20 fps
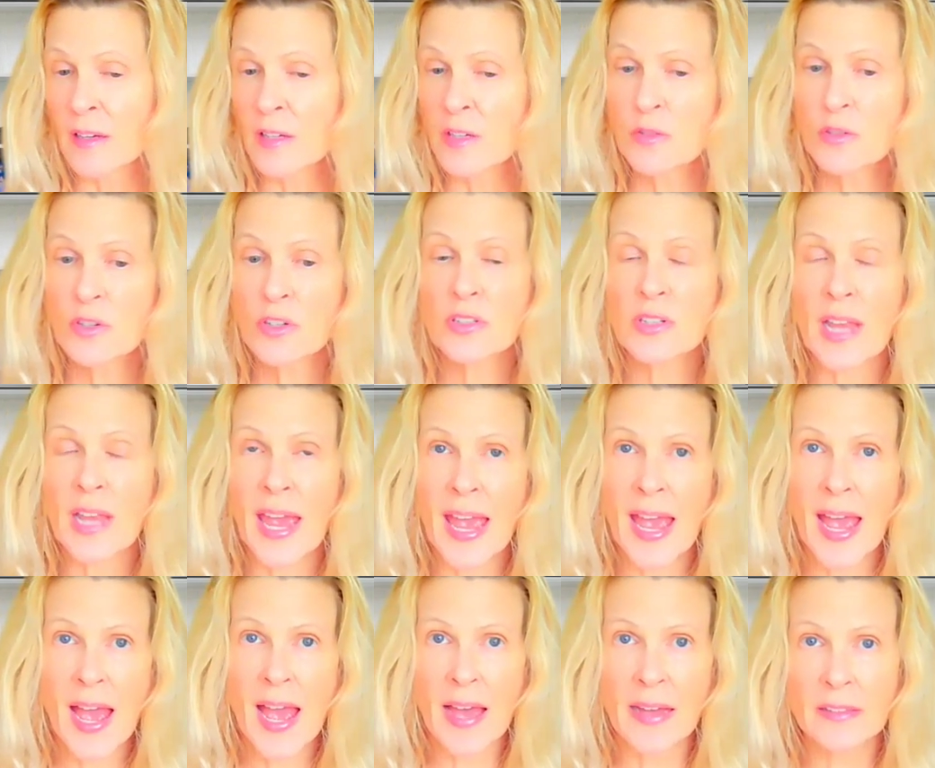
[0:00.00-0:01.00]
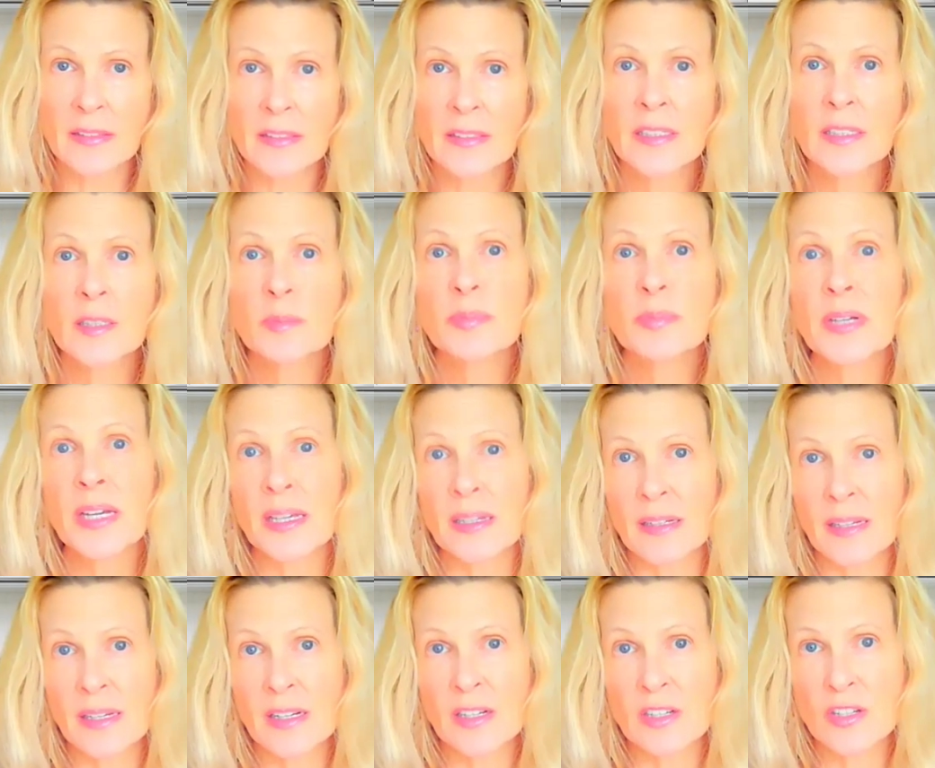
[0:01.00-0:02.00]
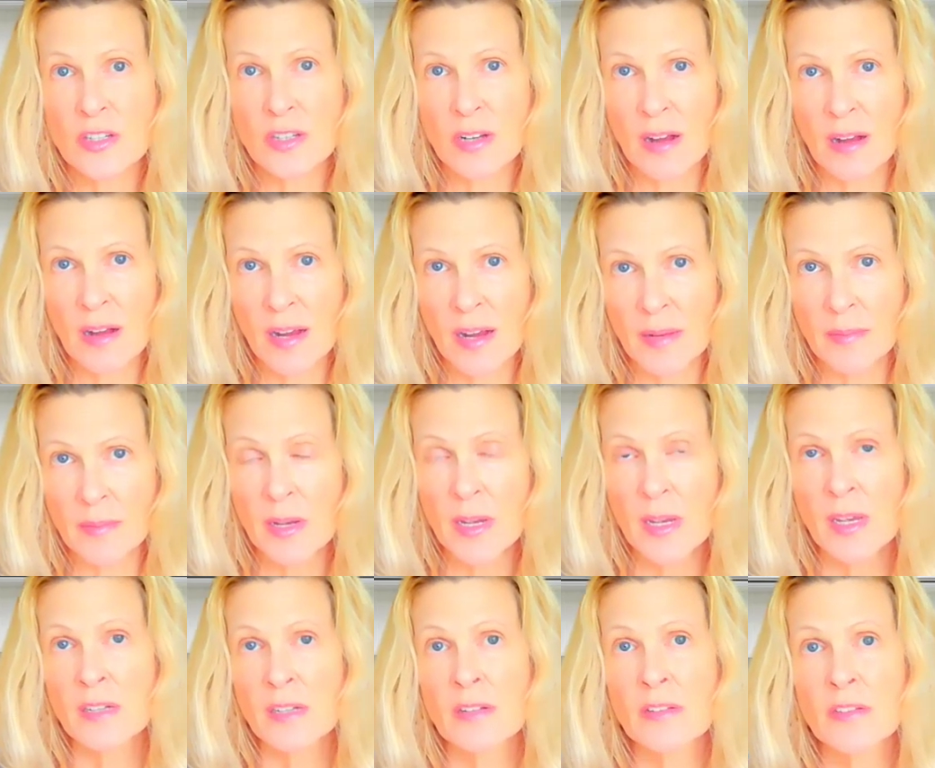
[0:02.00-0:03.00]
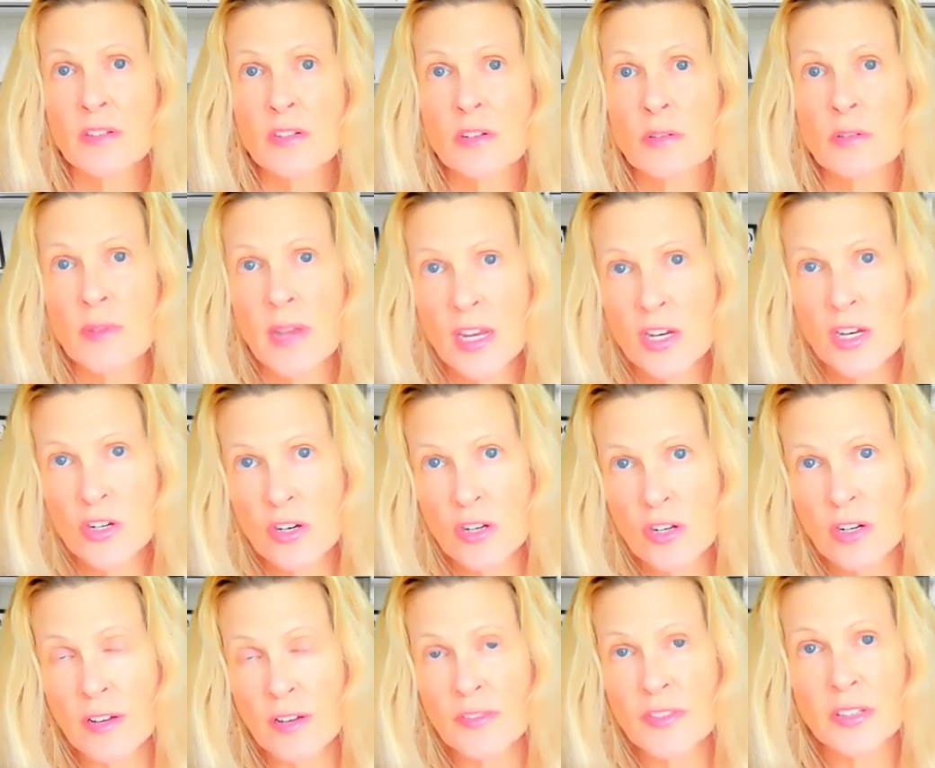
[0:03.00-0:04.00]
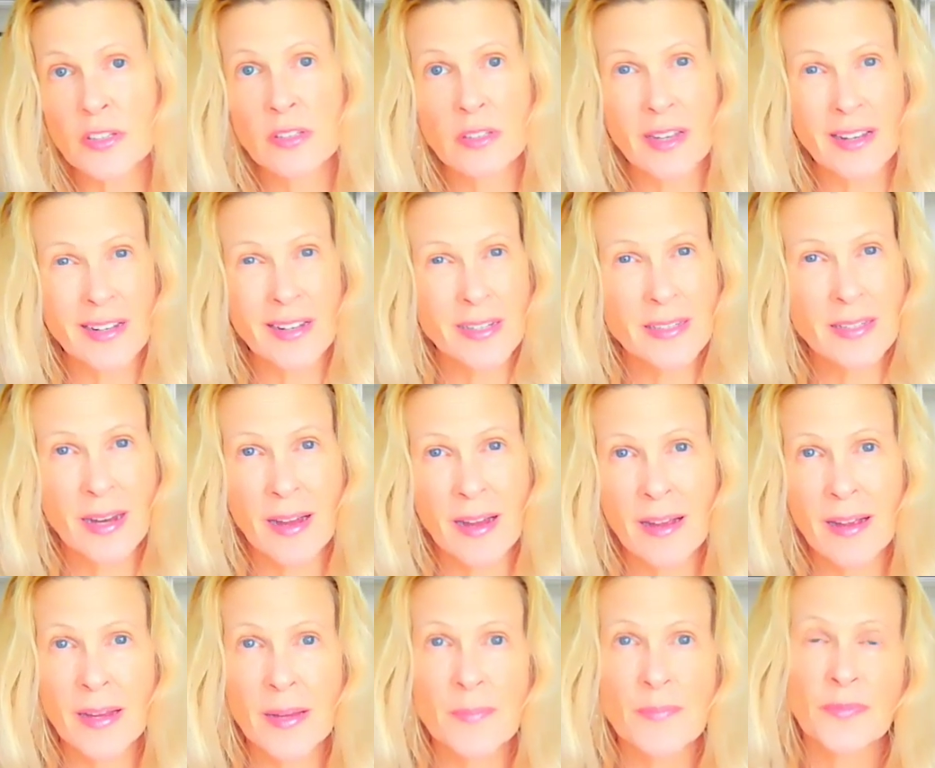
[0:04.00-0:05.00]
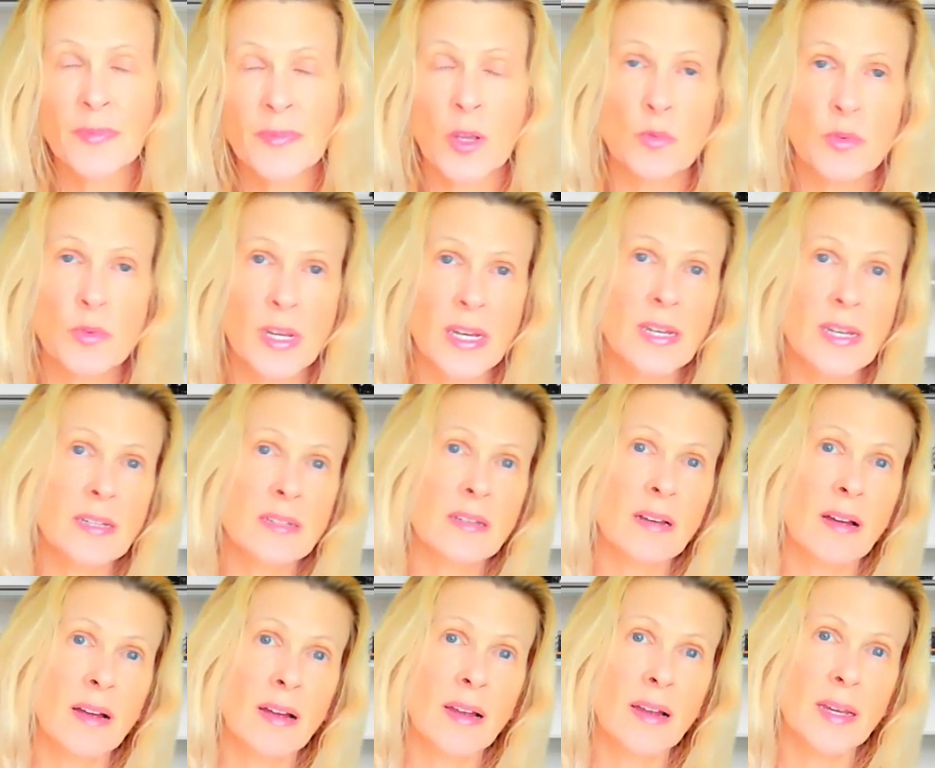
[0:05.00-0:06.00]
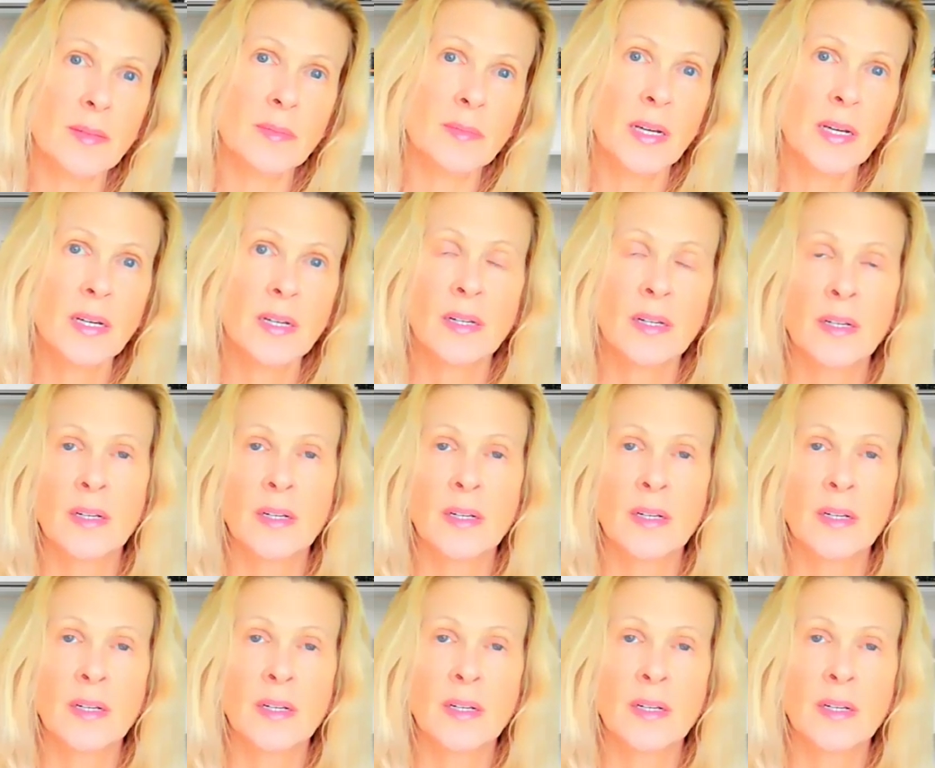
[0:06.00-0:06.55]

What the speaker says: You just add a little bit each time to the duration of the study time, reading time.